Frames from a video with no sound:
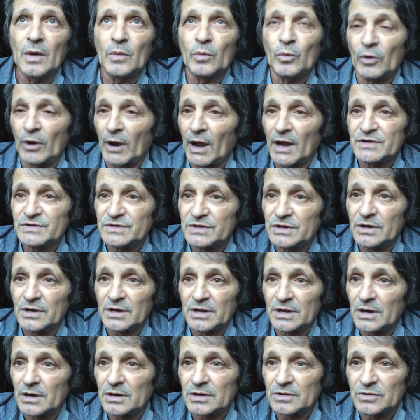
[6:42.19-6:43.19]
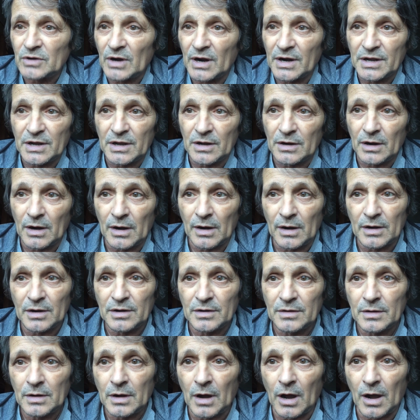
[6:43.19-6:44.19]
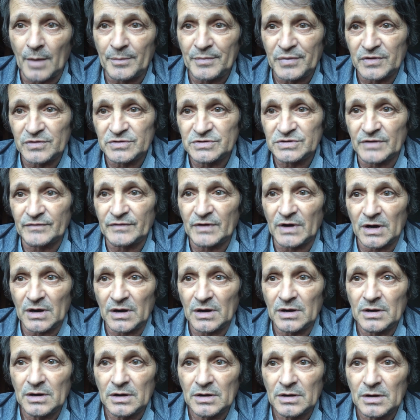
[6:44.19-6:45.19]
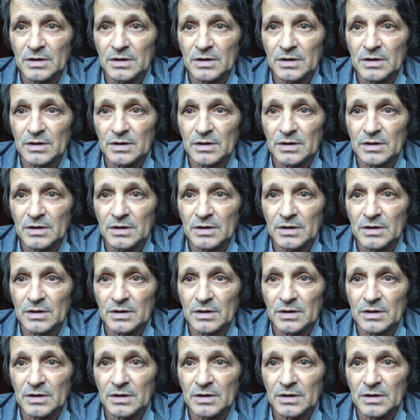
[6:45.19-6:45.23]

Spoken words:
we're actually going to try to get our copies of our